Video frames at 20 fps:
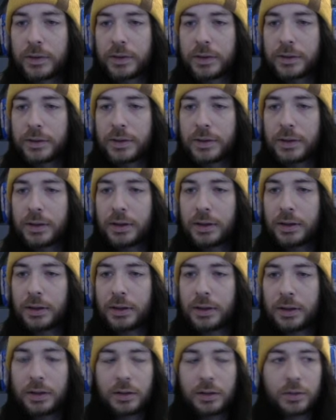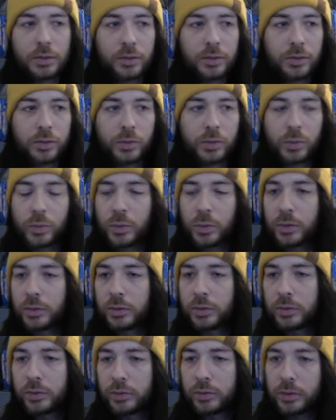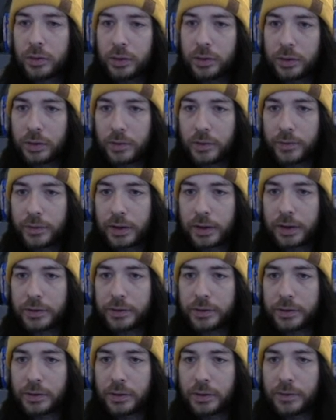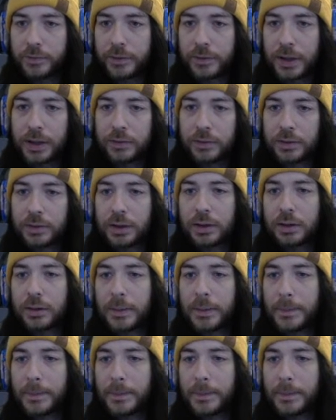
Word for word: see, equals 100, don't forget to do the var again.